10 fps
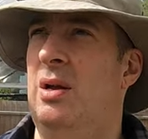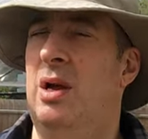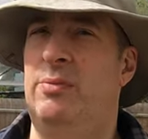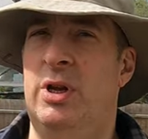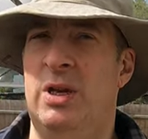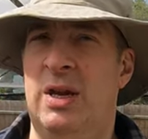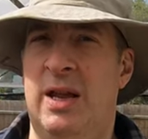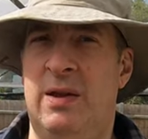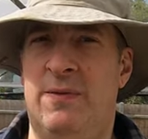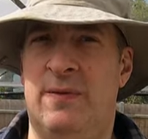I'm going to
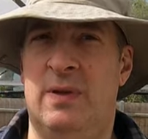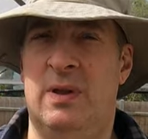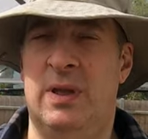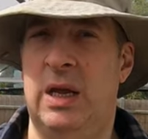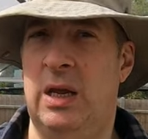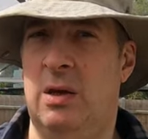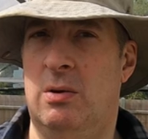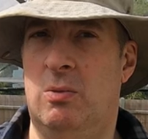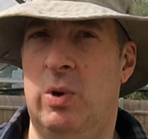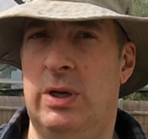leave the
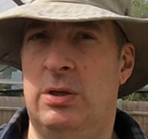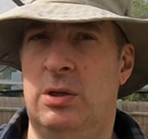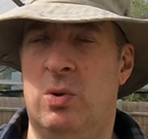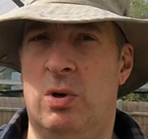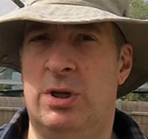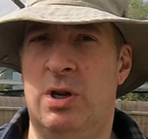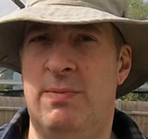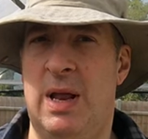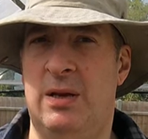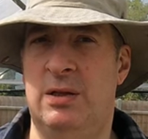winter squash and the
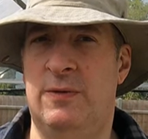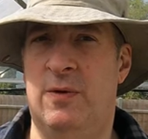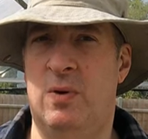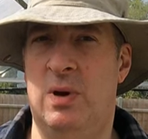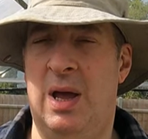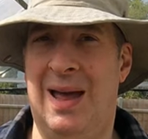melons for